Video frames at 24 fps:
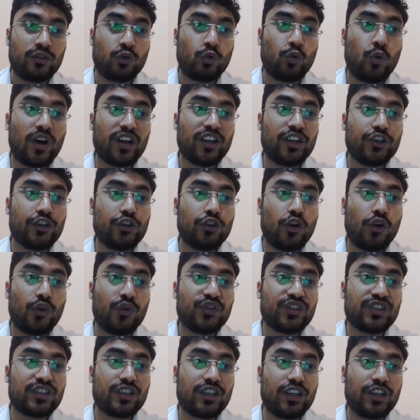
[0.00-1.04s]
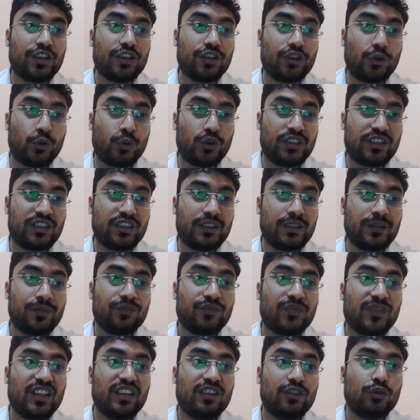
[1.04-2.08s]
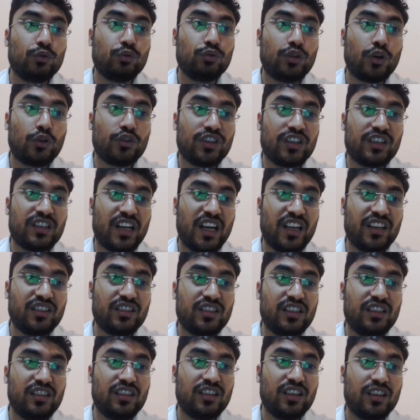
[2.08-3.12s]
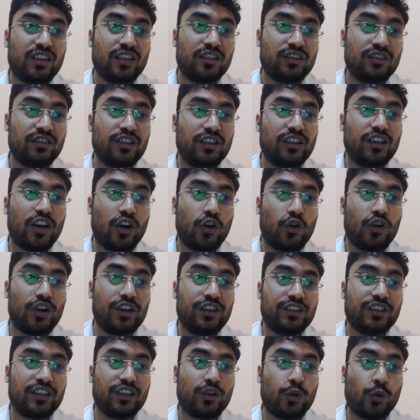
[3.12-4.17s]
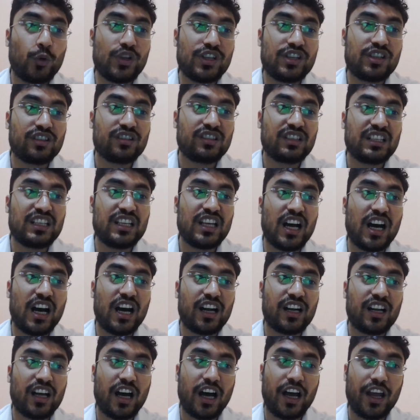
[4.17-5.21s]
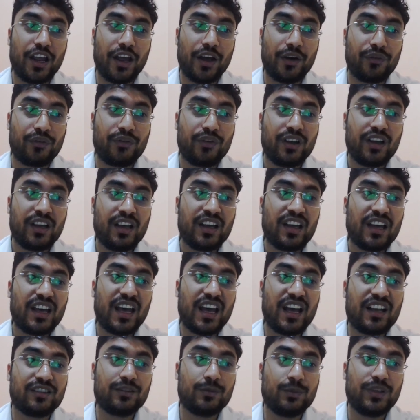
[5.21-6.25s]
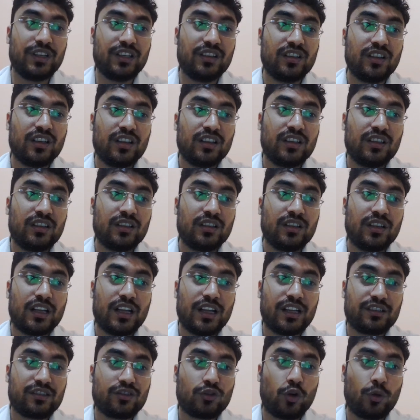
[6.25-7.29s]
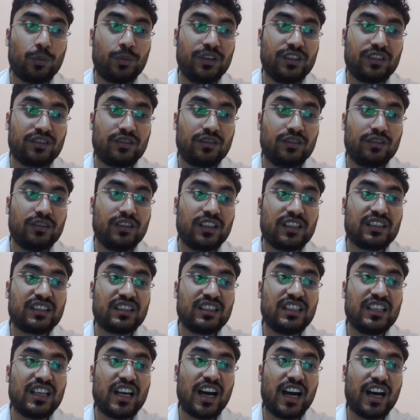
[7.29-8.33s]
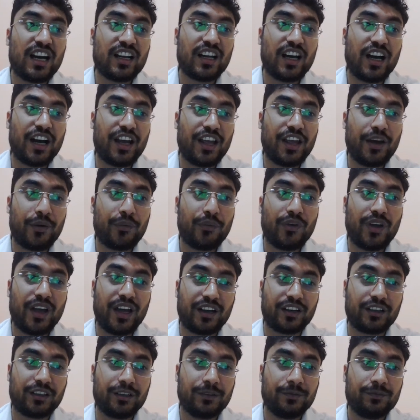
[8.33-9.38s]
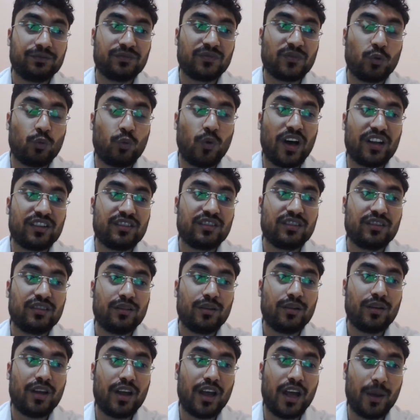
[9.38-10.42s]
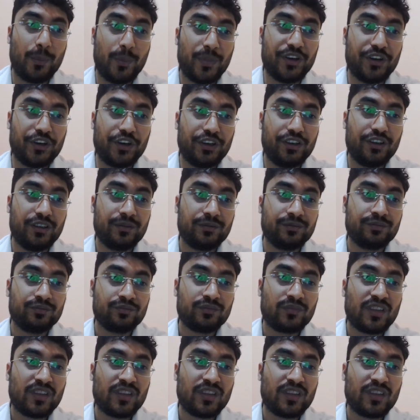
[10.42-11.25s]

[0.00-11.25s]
Quality of state roads. In 2019, the law under which CRIF has been established, the CRIF Act, was amended.